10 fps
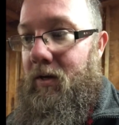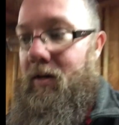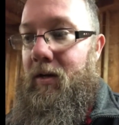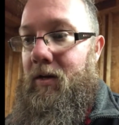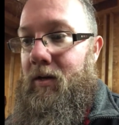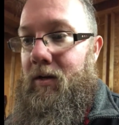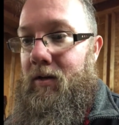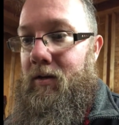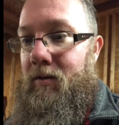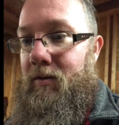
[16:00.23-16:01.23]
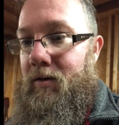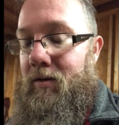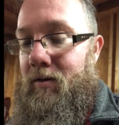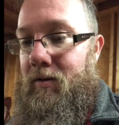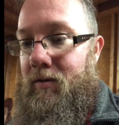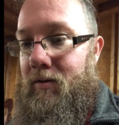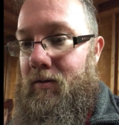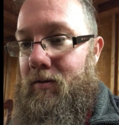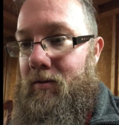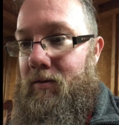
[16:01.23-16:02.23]
And uh,
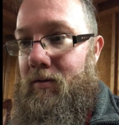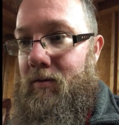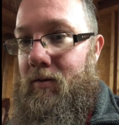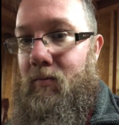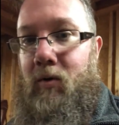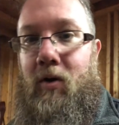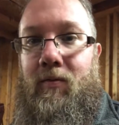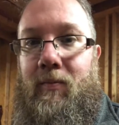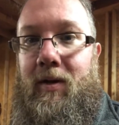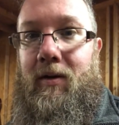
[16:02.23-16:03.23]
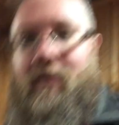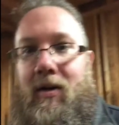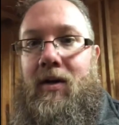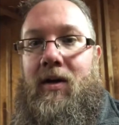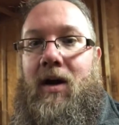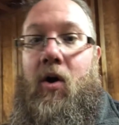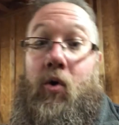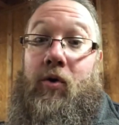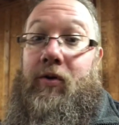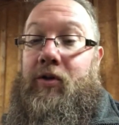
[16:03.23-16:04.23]
we'll go from there. I
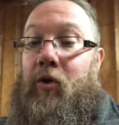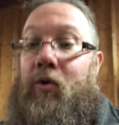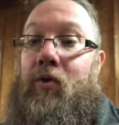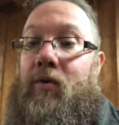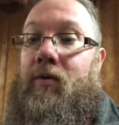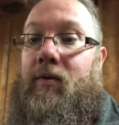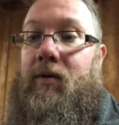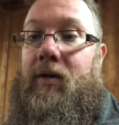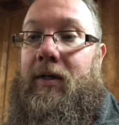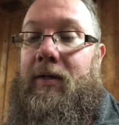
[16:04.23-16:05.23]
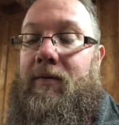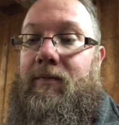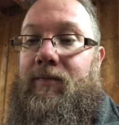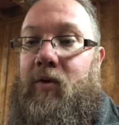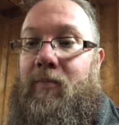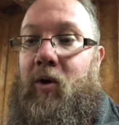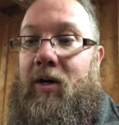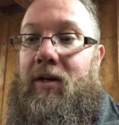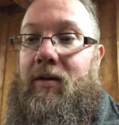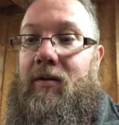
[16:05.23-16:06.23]
ordered the tool for the
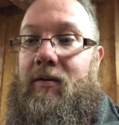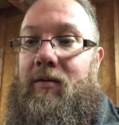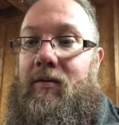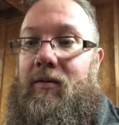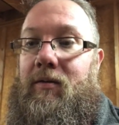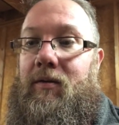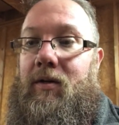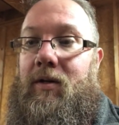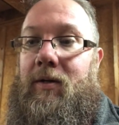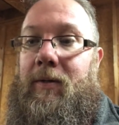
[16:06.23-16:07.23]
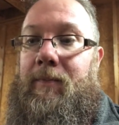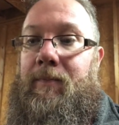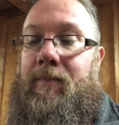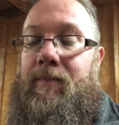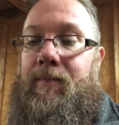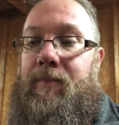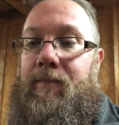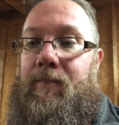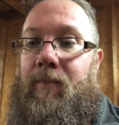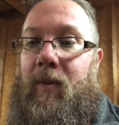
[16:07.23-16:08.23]
brake, um,
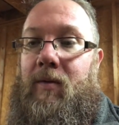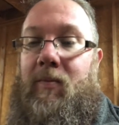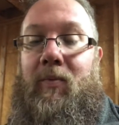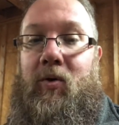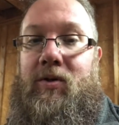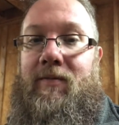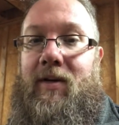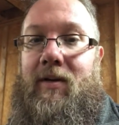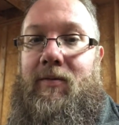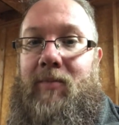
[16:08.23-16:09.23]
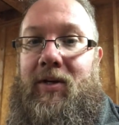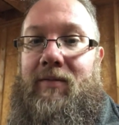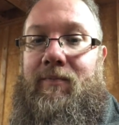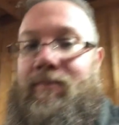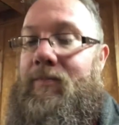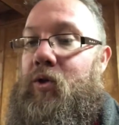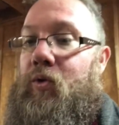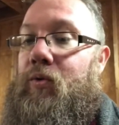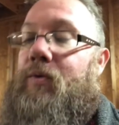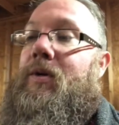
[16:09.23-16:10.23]
proportionate valve, the bleeding
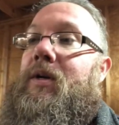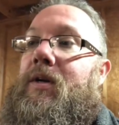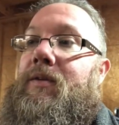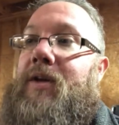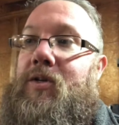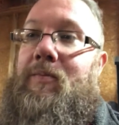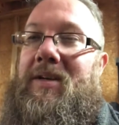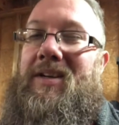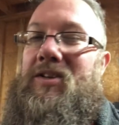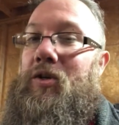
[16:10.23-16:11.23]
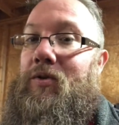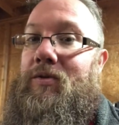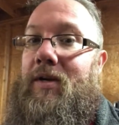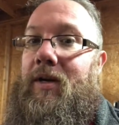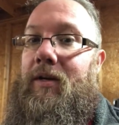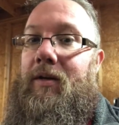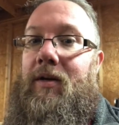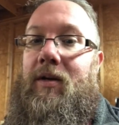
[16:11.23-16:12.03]
tool. That should be in Tuesday.